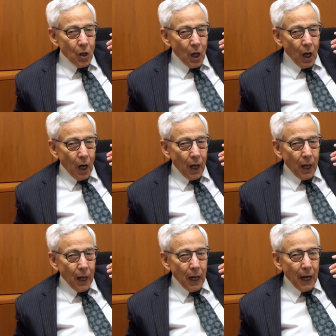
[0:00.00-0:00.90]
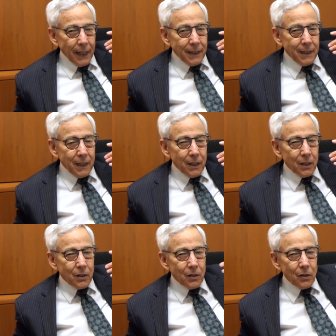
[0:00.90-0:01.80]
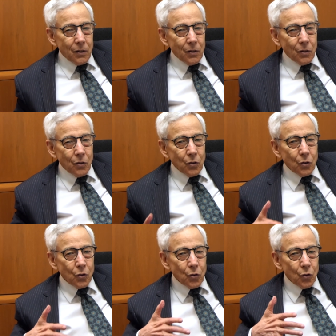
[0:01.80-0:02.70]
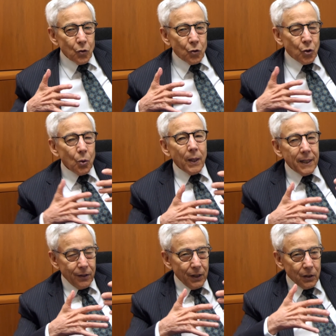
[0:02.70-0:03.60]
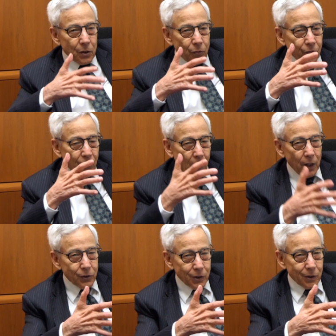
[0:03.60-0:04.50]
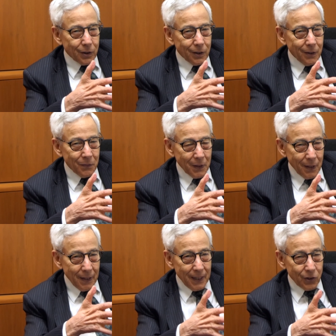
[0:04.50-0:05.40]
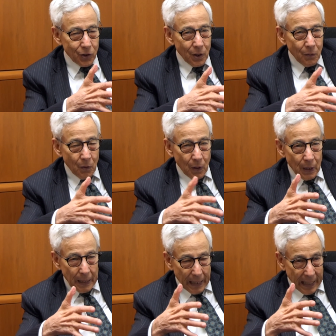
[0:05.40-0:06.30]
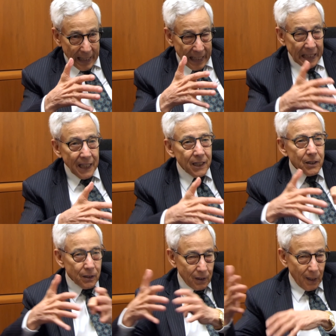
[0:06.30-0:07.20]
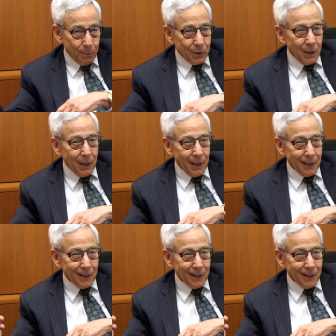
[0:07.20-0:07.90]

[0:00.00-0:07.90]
I didn't do anything to foster this elite type skiing.